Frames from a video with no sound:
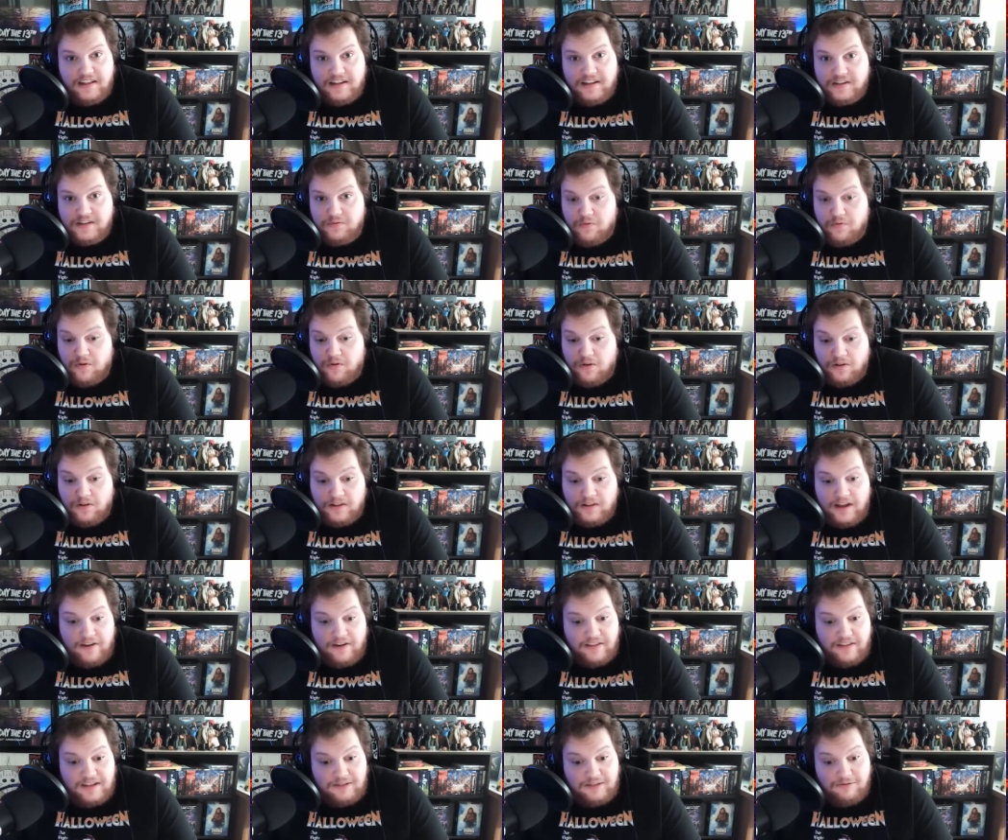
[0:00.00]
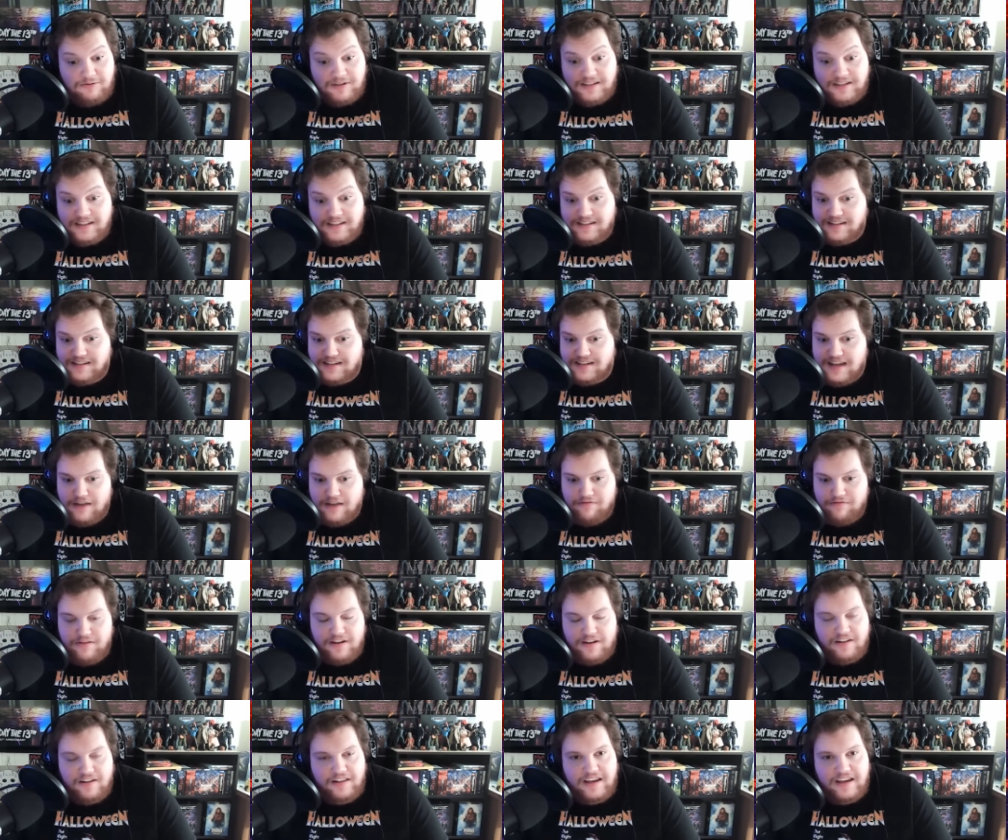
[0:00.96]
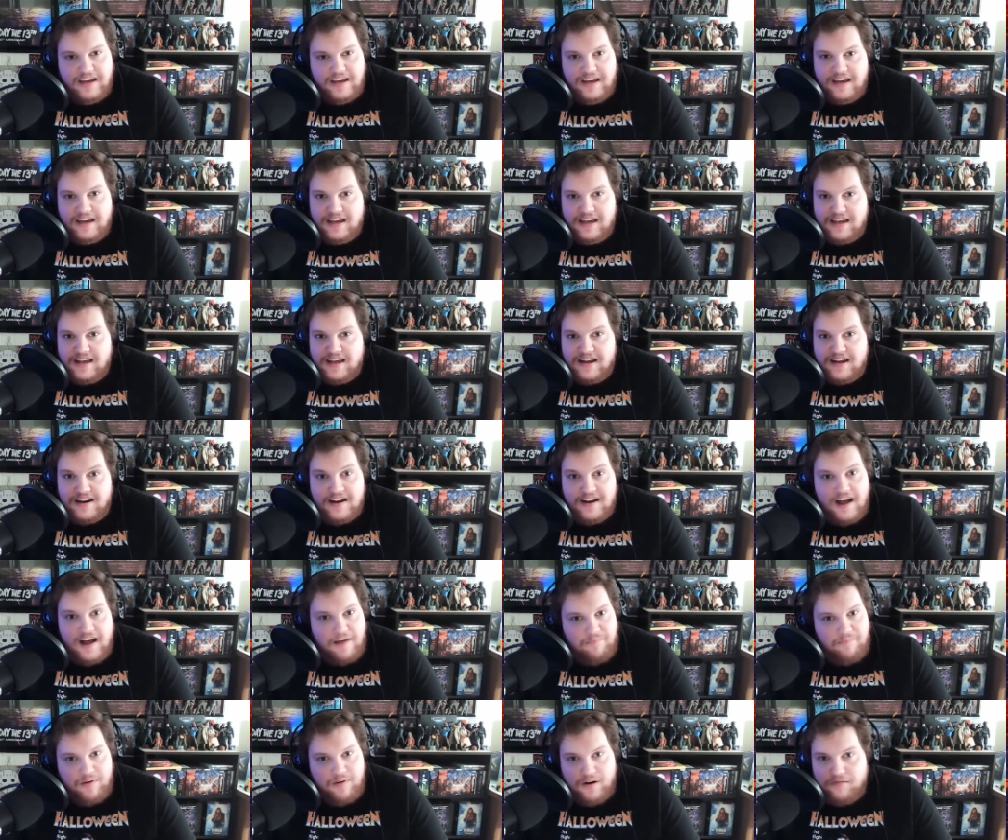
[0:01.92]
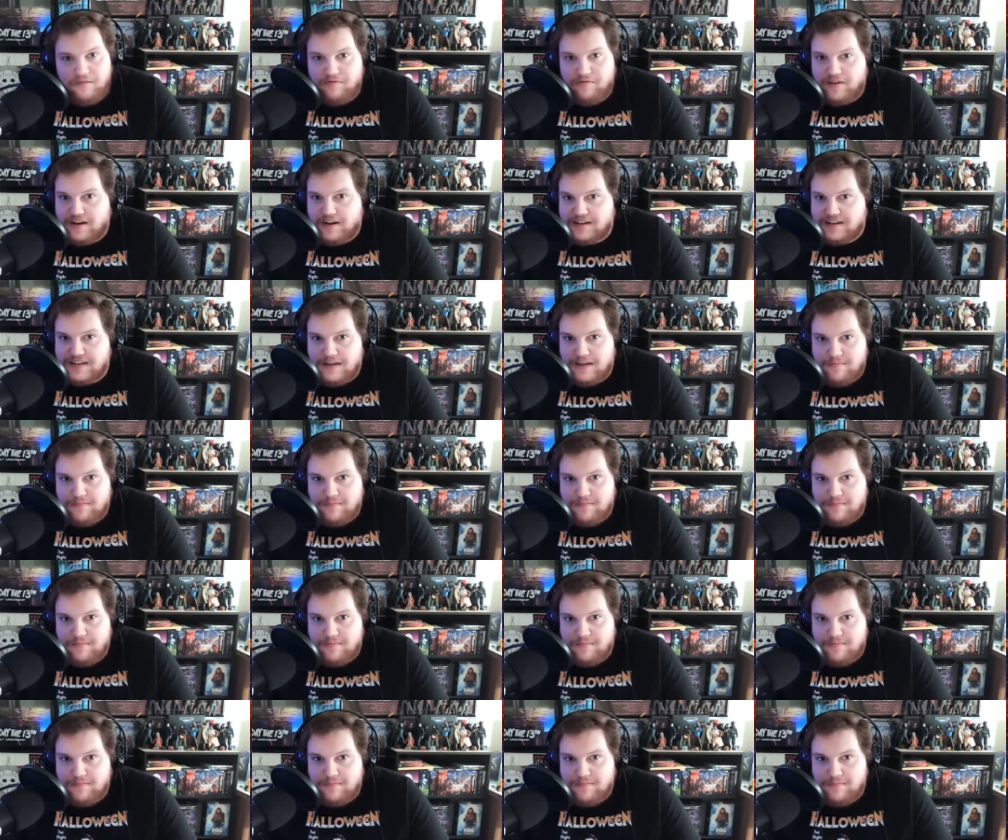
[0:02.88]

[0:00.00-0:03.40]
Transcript: this world. Now, this was definitely not perfect.